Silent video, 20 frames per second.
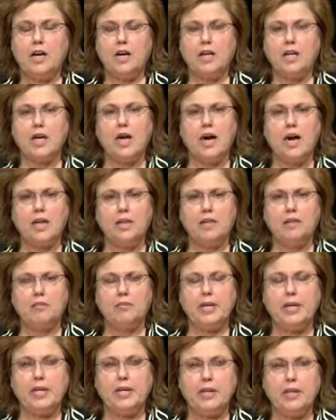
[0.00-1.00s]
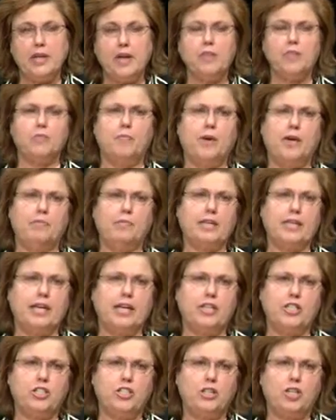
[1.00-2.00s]
column in another
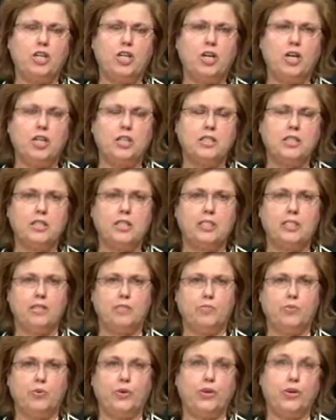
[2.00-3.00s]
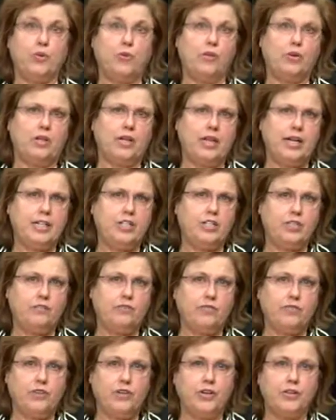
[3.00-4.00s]
publication called Contemporary Oral Hygiene
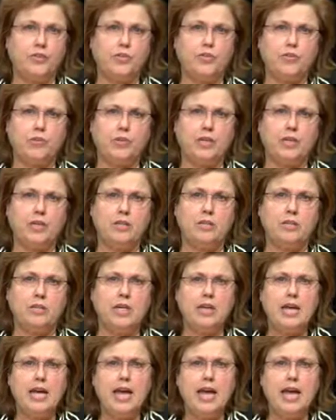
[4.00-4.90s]
for another 3 years.